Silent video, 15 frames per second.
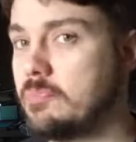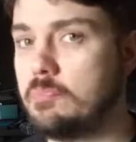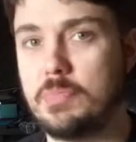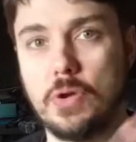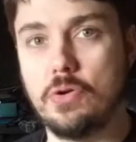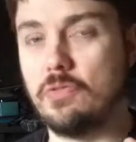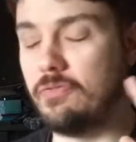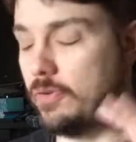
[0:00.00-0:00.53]

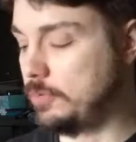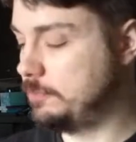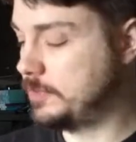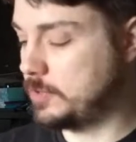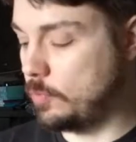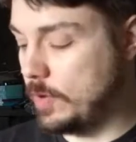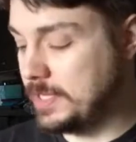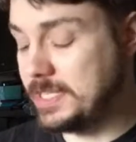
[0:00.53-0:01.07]
Beautiful.
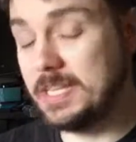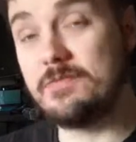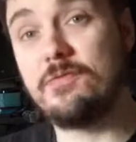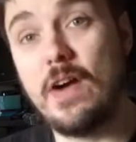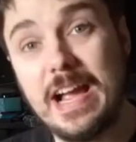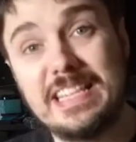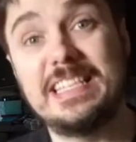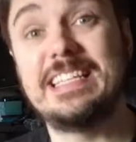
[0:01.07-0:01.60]
So once it
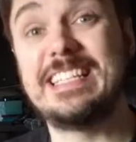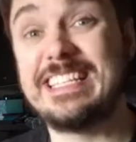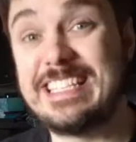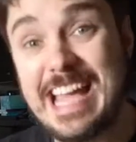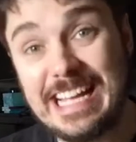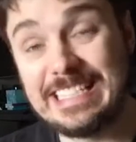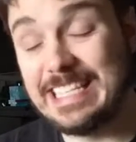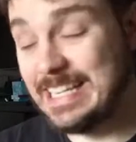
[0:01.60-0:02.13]
finally
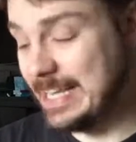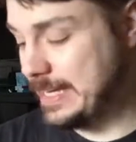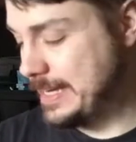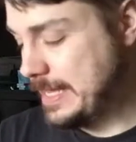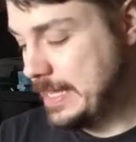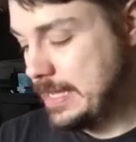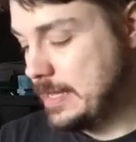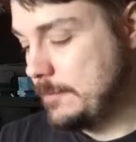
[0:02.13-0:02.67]
detected it,
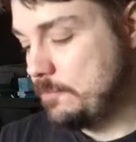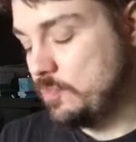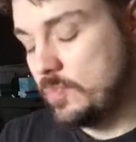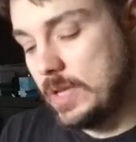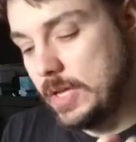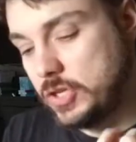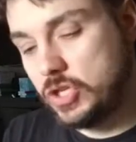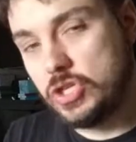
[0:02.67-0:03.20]

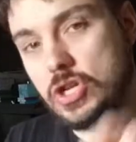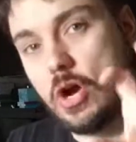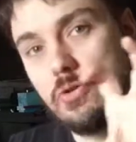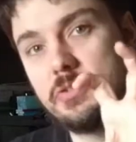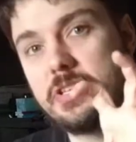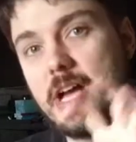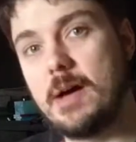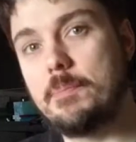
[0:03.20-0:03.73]
it
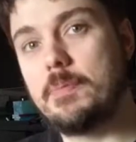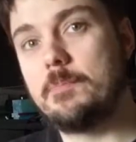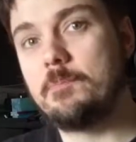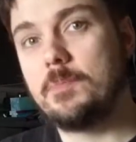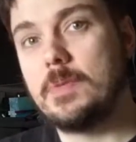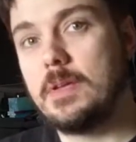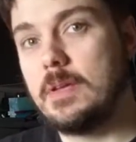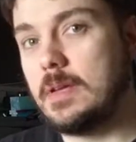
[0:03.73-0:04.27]
shows up
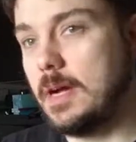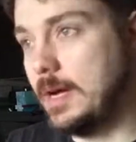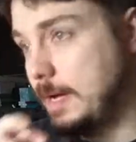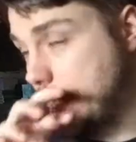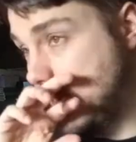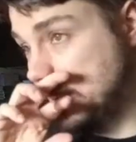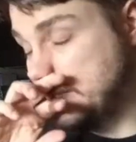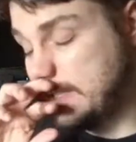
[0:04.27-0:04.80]

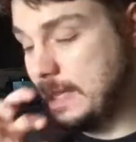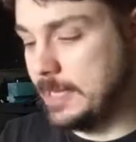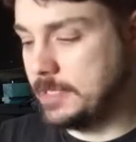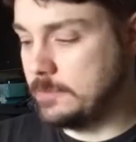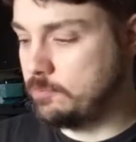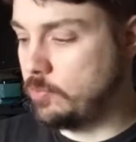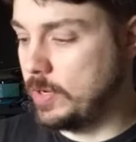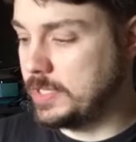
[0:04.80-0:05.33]

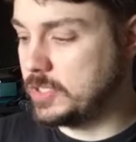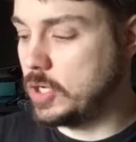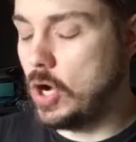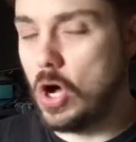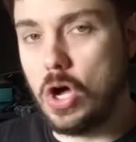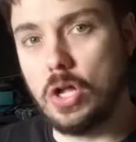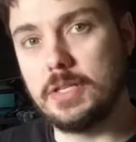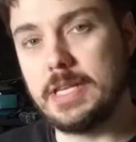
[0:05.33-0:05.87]
as what it's
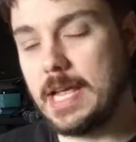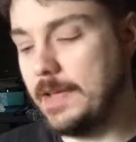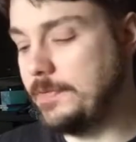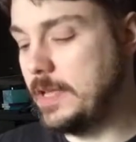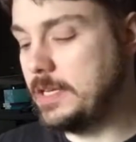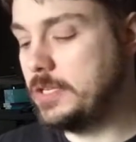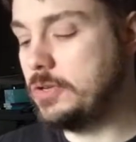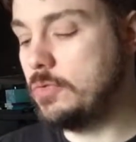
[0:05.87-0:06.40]
called,
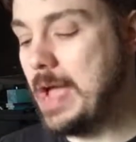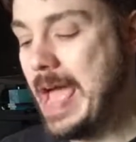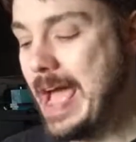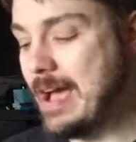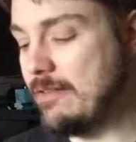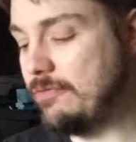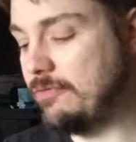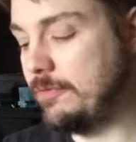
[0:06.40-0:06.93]
and then you
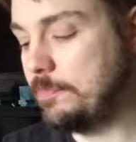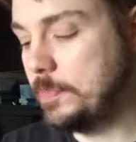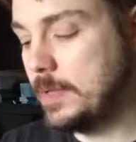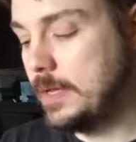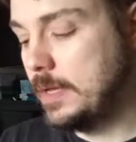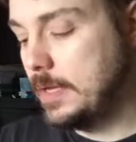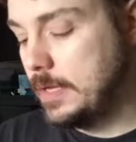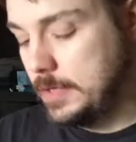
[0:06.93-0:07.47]
have
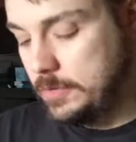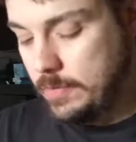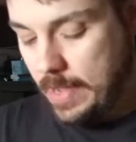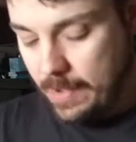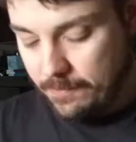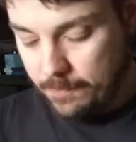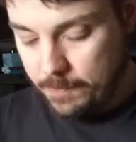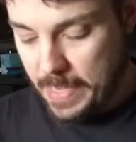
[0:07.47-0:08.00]

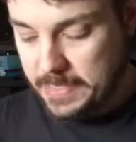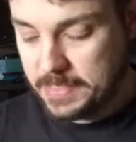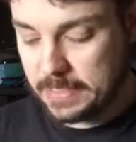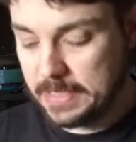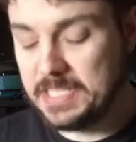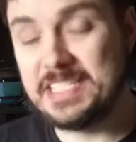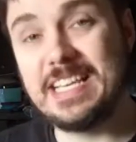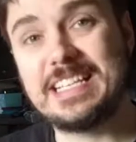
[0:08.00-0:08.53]

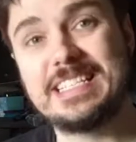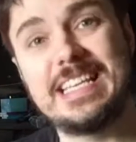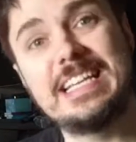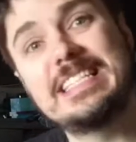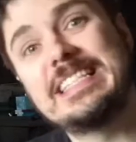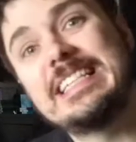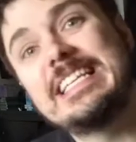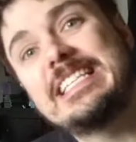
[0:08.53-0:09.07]
basically 6
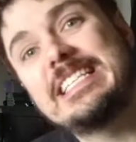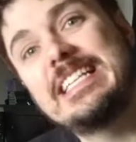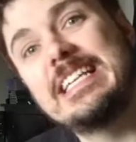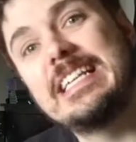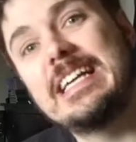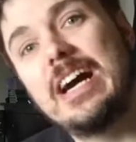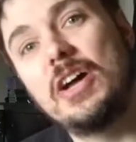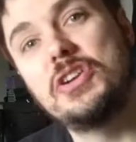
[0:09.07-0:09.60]
things
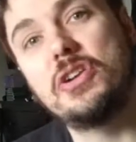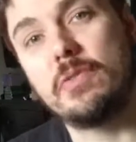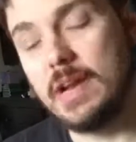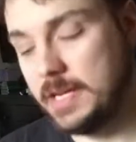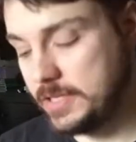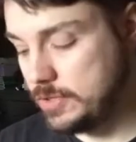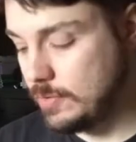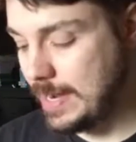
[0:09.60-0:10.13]
listed under
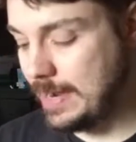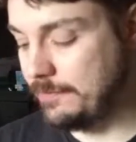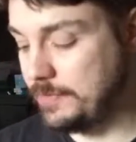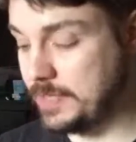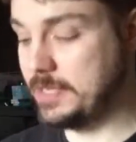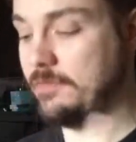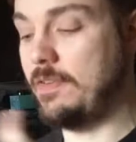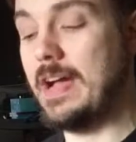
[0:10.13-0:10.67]
it. You
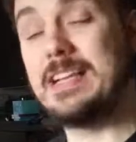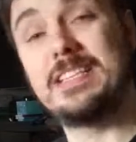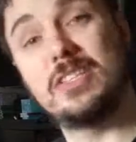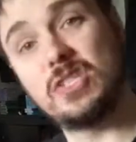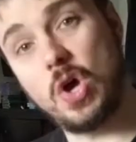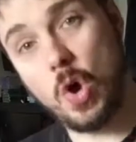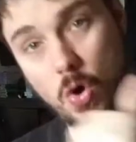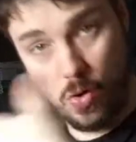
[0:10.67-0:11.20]
have the device
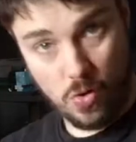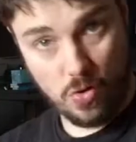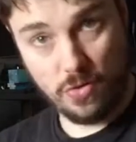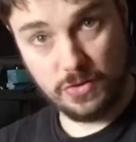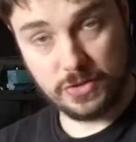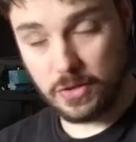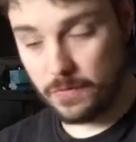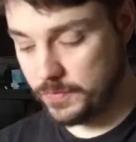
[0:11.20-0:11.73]
as a
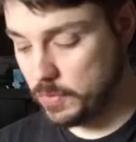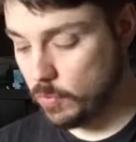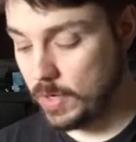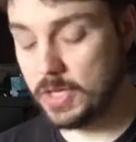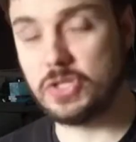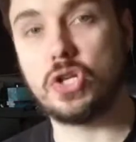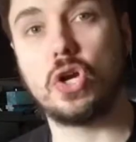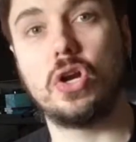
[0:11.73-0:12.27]
whole, so if you
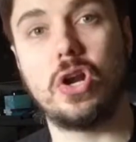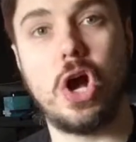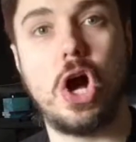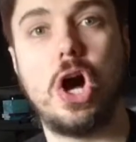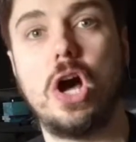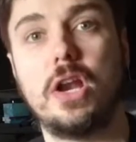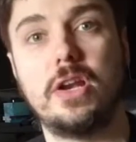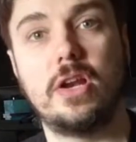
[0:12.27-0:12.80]
want to turn
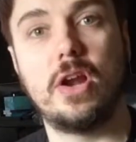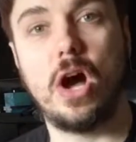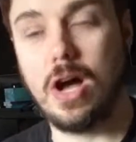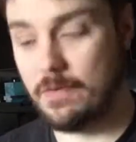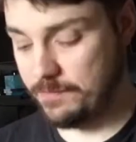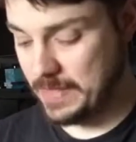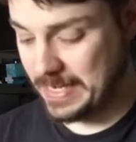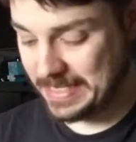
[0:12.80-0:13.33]
on and
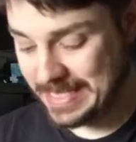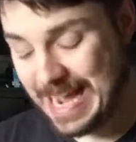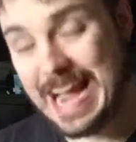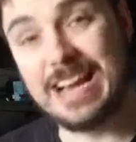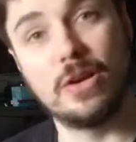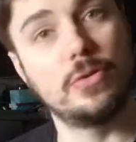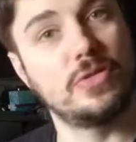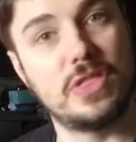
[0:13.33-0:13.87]
off the
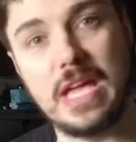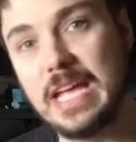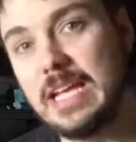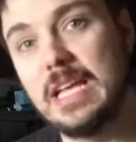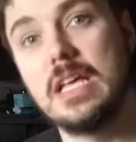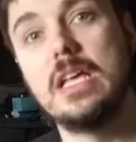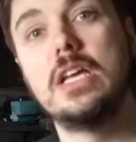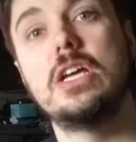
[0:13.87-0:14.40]
entire
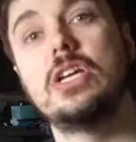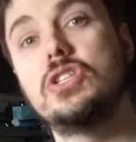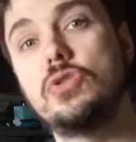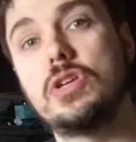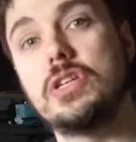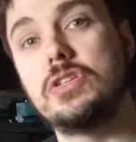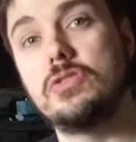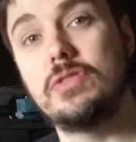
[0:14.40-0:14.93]
thing, you
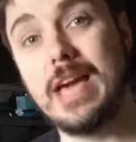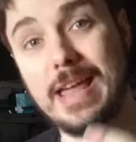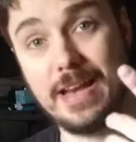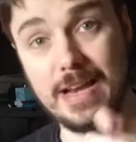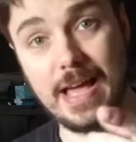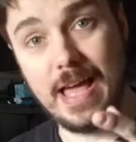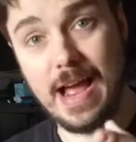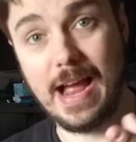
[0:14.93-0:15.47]
can do that,
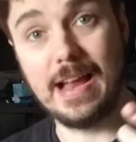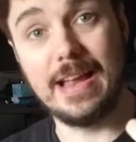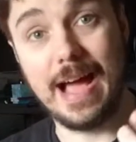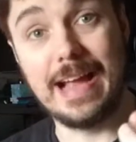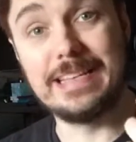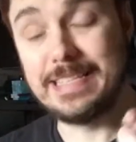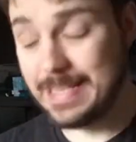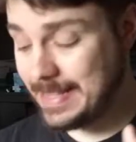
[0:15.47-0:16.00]
and
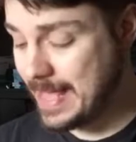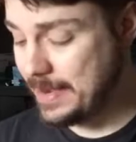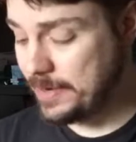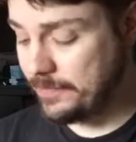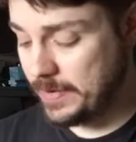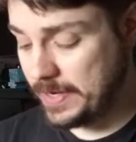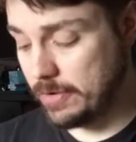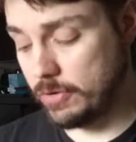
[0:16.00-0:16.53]
I did that in
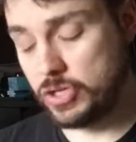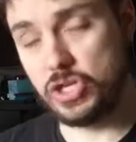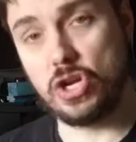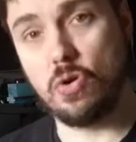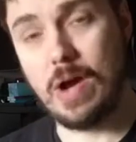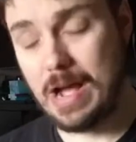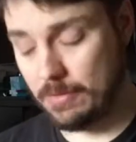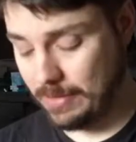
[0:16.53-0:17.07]
a video to
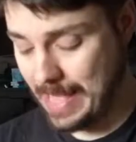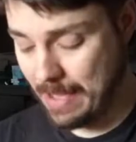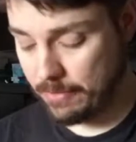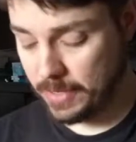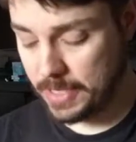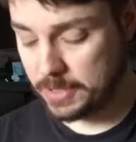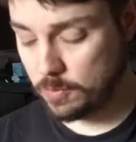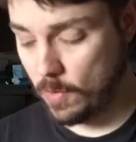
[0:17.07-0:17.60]
show how loud
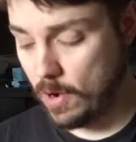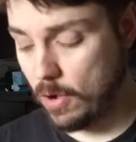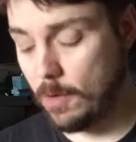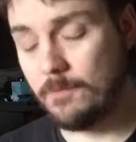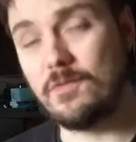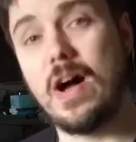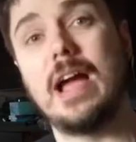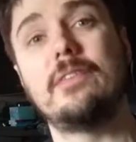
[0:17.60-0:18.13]
it is when
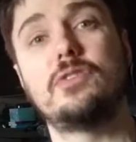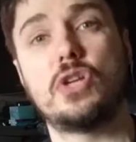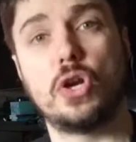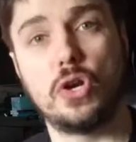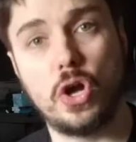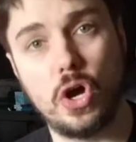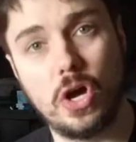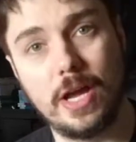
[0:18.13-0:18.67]
all 5
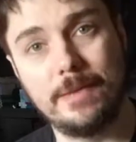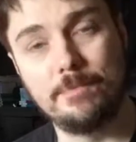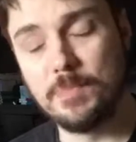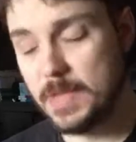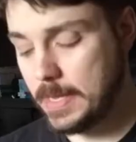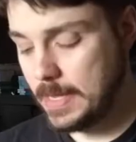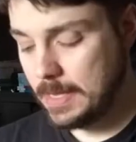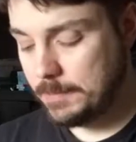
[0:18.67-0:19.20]
turn on,
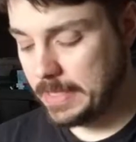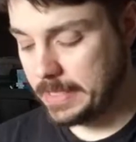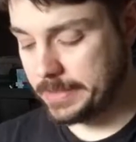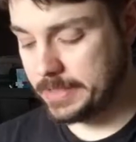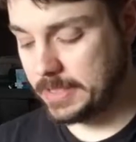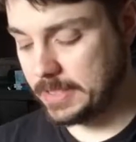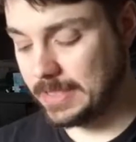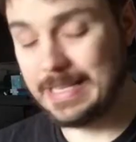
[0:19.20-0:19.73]

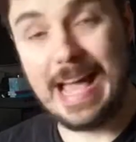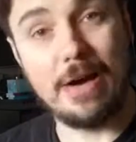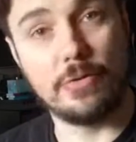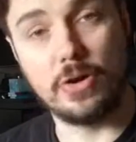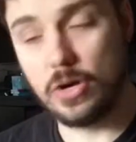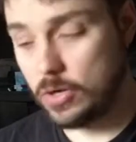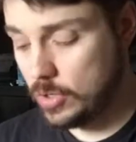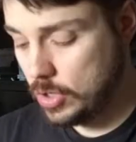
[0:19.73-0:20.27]
because it's
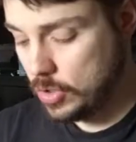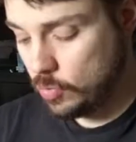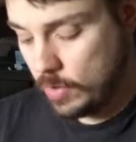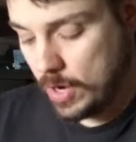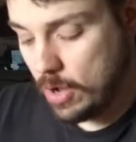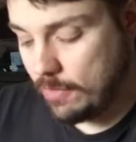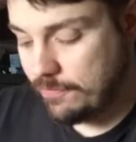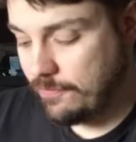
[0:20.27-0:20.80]
louder
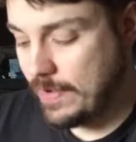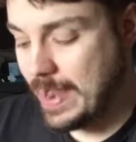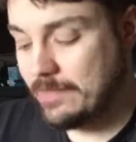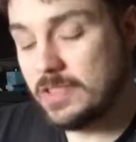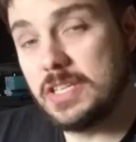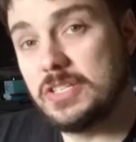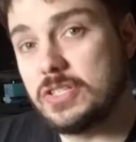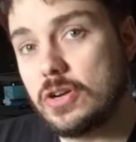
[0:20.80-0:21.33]
when all 5
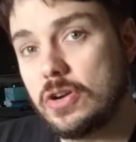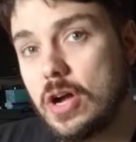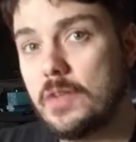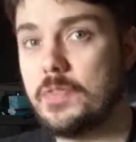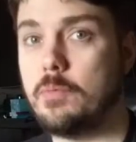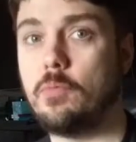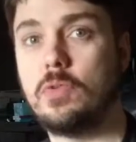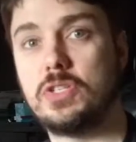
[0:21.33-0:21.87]
of these turn
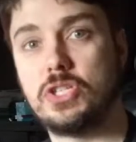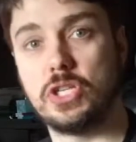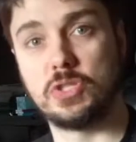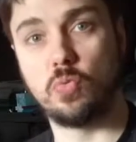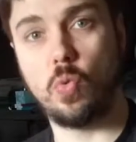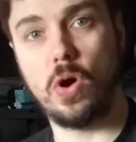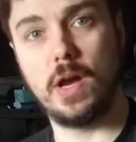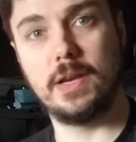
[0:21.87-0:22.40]
on than when
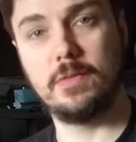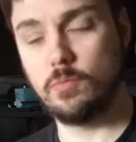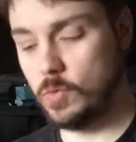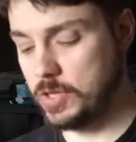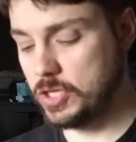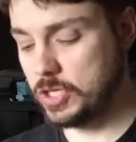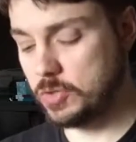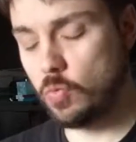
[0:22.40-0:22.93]
just one.
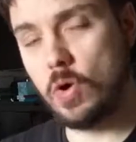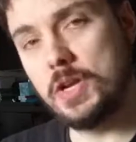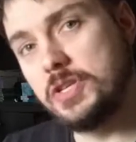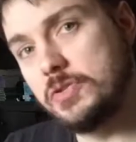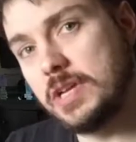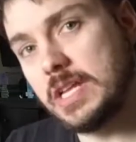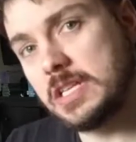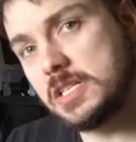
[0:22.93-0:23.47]
With just one
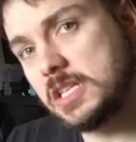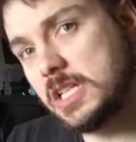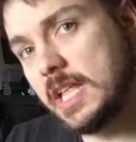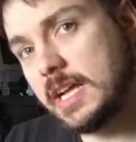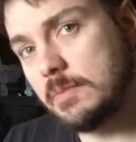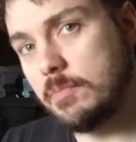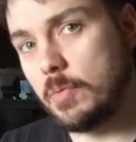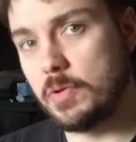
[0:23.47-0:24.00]
you get
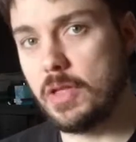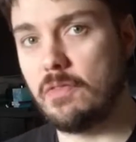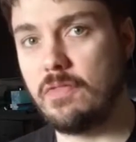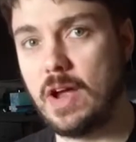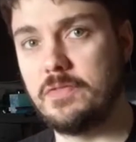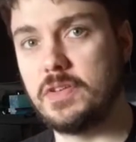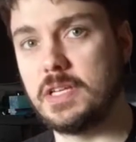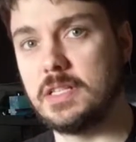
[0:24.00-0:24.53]
click, but with all
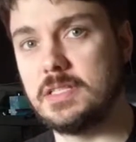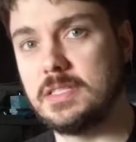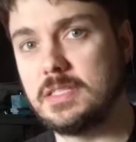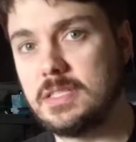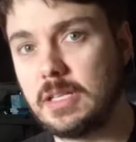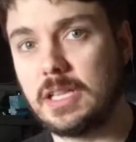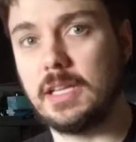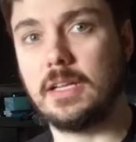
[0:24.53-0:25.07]
5 you get
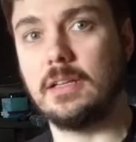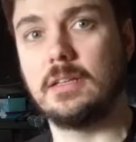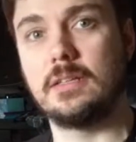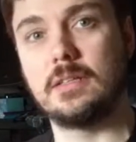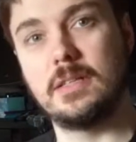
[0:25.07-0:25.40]
click.